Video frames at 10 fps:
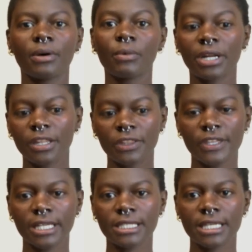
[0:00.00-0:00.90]
One of the
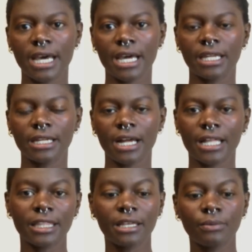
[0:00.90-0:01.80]
things that I
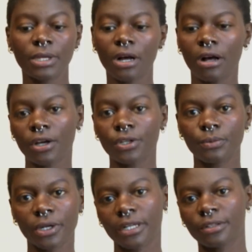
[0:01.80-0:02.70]
think we all could
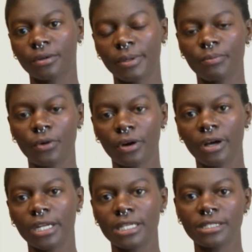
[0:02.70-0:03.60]
work a little bit more
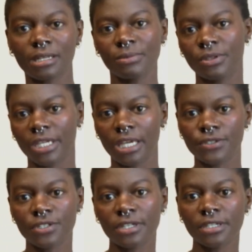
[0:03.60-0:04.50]
on is
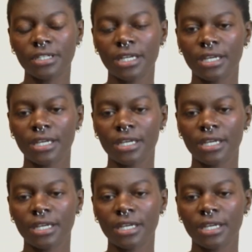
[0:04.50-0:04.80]
communication,